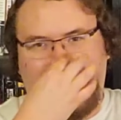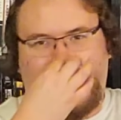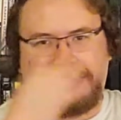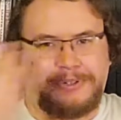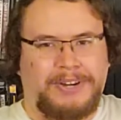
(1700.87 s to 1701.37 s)

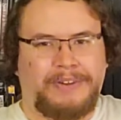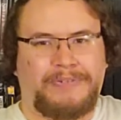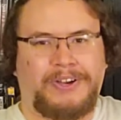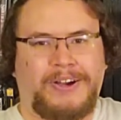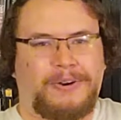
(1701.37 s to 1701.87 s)
I was trying to
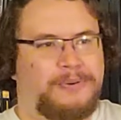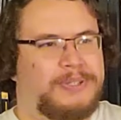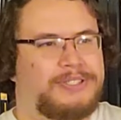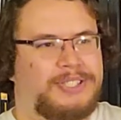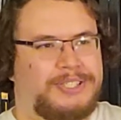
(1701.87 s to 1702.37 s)
figure out who
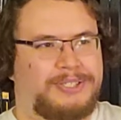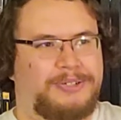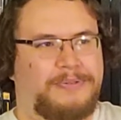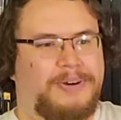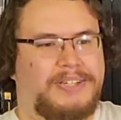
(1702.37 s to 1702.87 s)
his
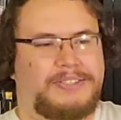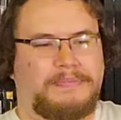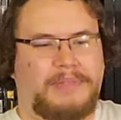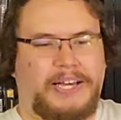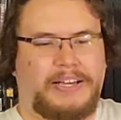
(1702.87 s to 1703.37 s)
sister was.
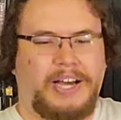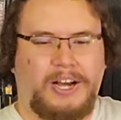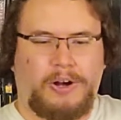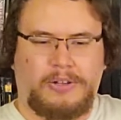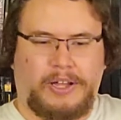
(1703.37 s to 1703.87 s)
I'm like,
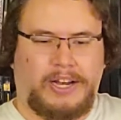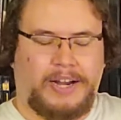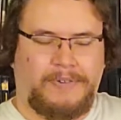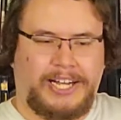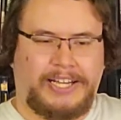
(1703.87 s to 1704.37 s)
hold on,
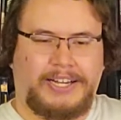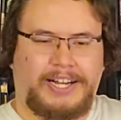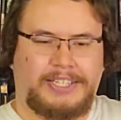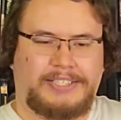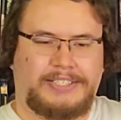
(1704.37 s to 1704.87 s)
I
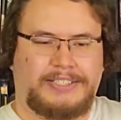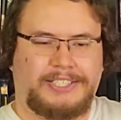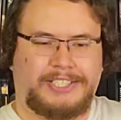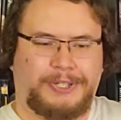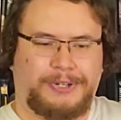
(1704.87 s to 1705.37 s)
recognize his
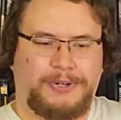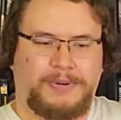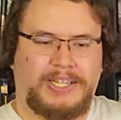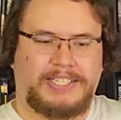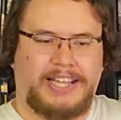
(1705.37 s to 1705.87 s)
sister. Who
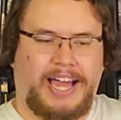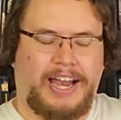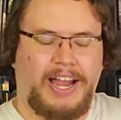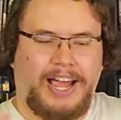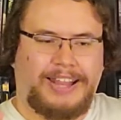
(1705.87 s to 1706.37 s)
is that?
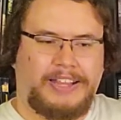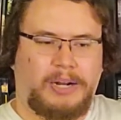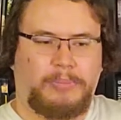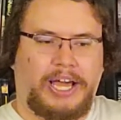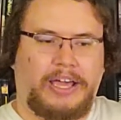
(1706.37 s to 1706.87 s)
And then
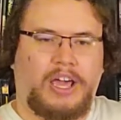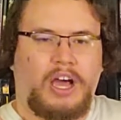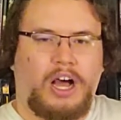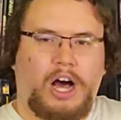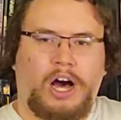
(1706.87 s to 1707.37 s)
I'm like,
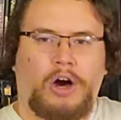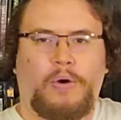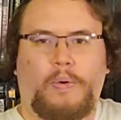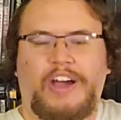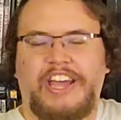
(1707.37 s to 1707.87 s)

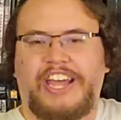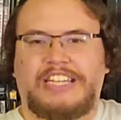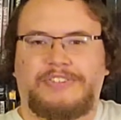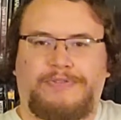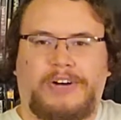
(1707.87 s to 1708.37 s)
oh,
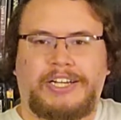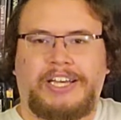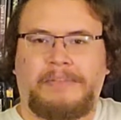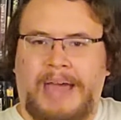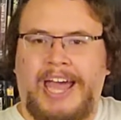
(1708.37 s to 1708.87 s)
it's
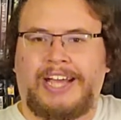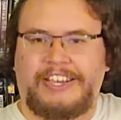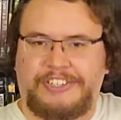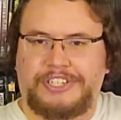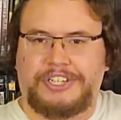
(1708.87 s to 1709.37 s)
fucking
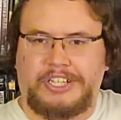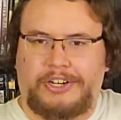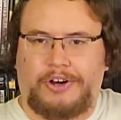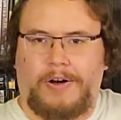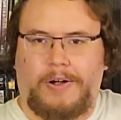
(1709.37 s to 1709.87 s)
Maggie
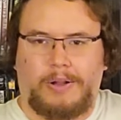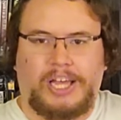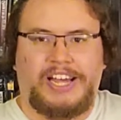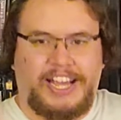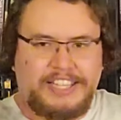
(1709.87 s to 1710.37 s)
Gyllenhaal,
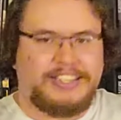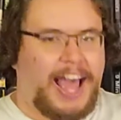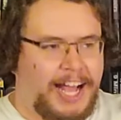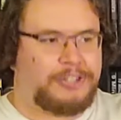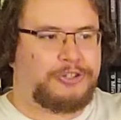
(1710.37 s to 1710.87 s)
his
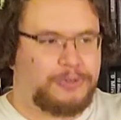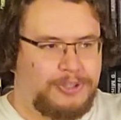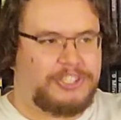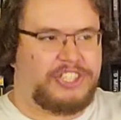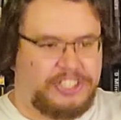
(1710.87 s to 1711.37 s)

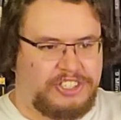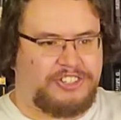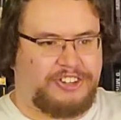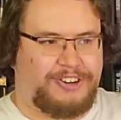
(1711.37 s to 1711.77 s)
actual sister.